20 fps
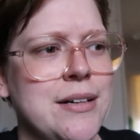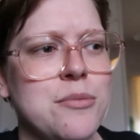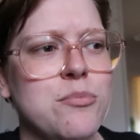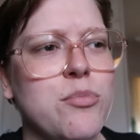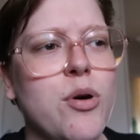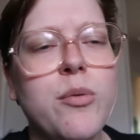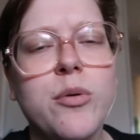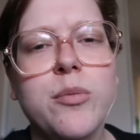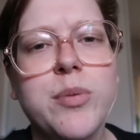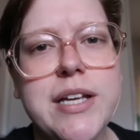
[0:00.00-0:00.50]

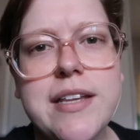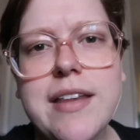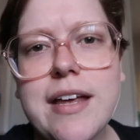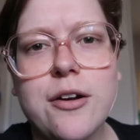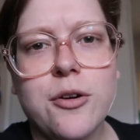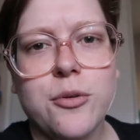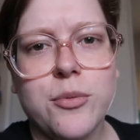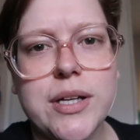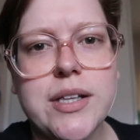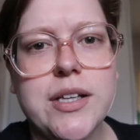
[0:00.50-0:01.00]
probably they're
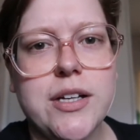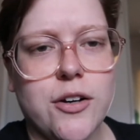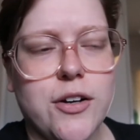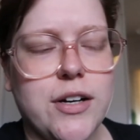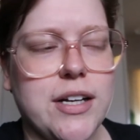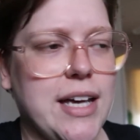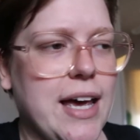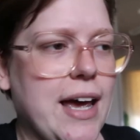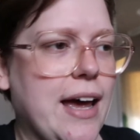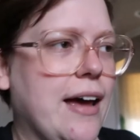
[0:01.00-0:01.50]
not really going
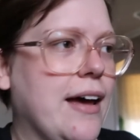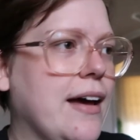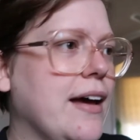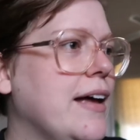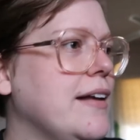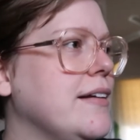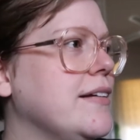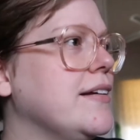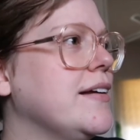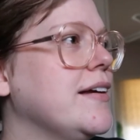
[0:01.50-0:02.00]
to care.
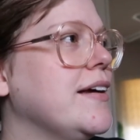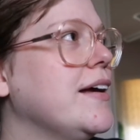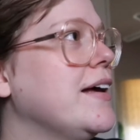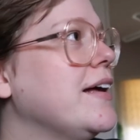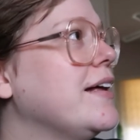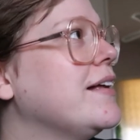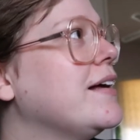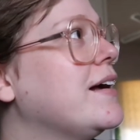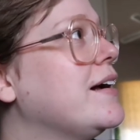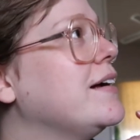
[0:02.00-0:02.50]
And uh,